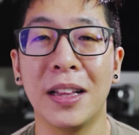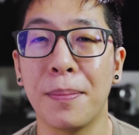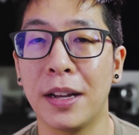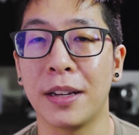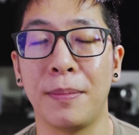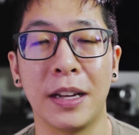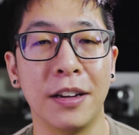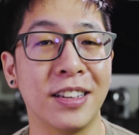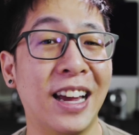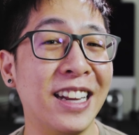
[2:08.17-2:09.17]
mainly picked it
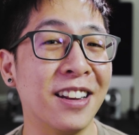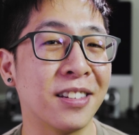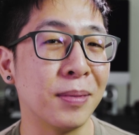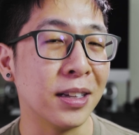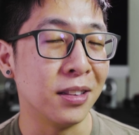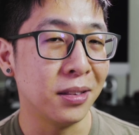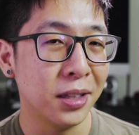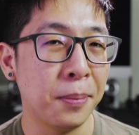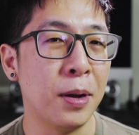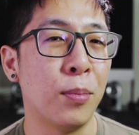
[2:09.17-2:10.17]
because I needed something a
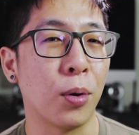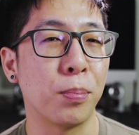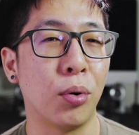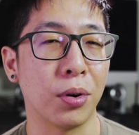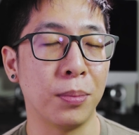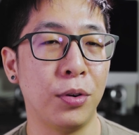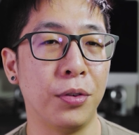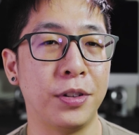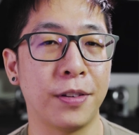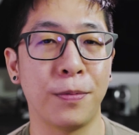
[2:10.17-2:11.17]
little bit more
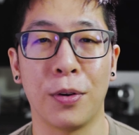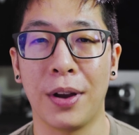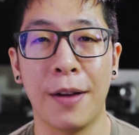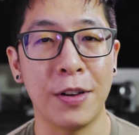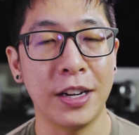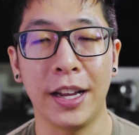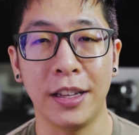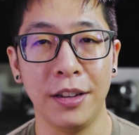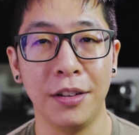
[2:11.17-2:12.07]
portable just for everyday